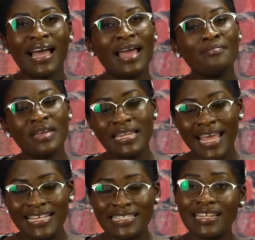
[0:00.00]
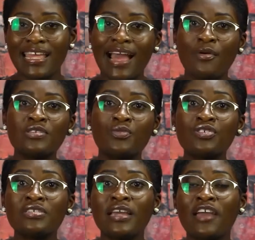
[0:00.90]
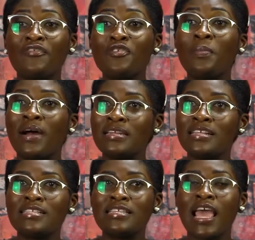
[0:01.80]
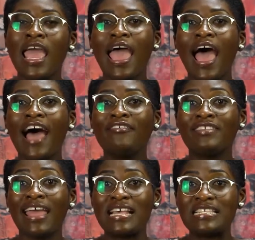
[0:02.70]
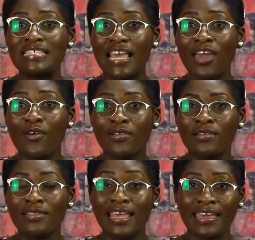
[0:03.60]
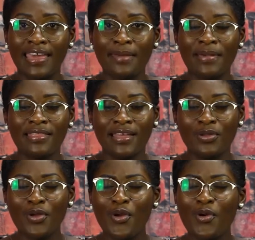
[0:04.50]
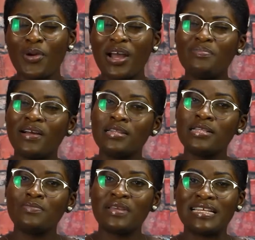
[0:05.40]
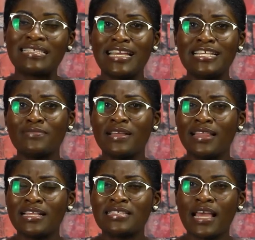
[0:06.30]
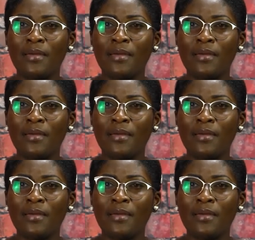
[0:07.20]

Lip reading: I mean, yesterday I was watching a few pundits have their say on the game, and then one pundit made a statement that